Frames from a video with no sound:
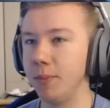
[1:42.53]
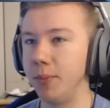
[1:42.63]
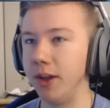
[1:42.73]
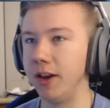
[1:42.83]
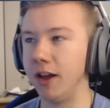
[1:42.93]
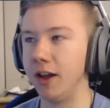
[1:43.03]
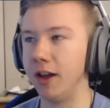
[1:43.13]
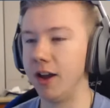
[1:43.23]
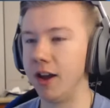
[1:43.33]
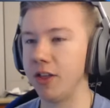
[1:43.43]
But
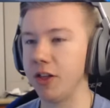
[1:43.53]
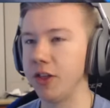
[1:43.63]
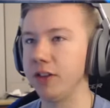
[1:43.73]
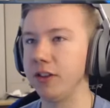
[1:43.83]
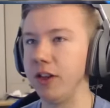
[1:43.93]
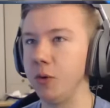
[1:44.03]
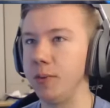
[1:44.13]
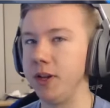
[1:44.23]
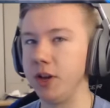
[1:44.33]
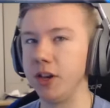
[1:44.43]
I think it
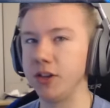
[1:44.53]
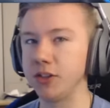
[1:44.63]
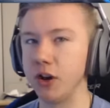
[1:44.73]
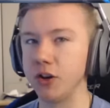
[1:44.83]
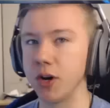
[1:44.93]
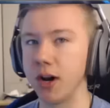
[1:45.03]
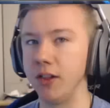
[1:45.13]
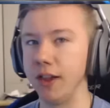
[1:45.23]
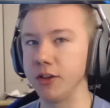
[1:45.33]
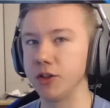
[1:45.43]
would be good to start trying
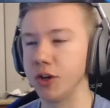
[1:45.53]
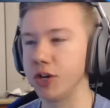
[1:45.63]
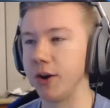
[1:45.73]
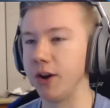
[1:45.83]
to like stretch